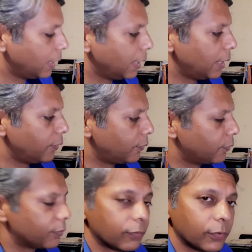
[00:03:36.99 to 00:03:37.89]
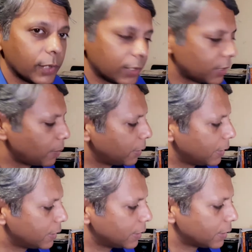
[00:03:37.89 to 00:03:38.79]
If, for example,
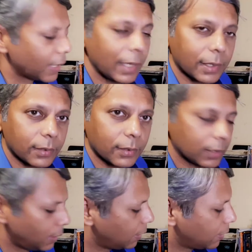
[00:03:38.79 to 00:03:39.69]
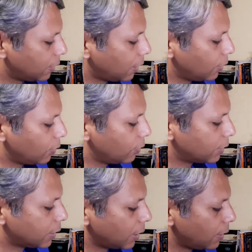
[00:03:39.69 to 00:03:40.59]
this is x, then you'll
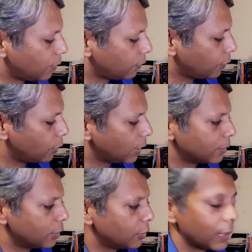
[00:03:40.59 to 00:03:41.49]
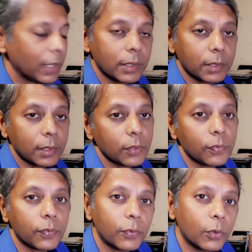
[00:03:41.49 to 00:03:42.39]
say 4x into x is
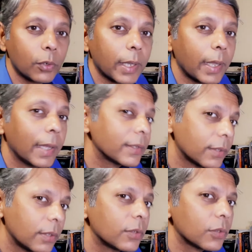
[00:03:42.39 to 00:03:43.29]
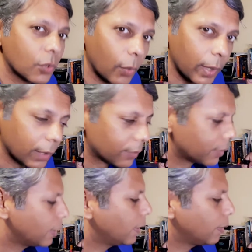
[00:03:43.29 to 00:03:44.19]
4x square.
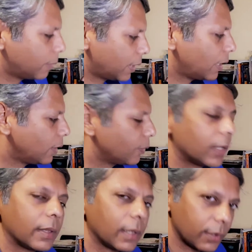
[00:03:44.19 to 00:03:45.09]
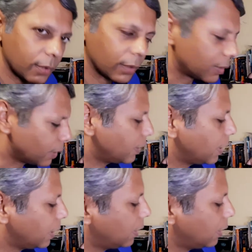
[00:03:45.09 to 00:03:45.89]
But anyway, that's another day.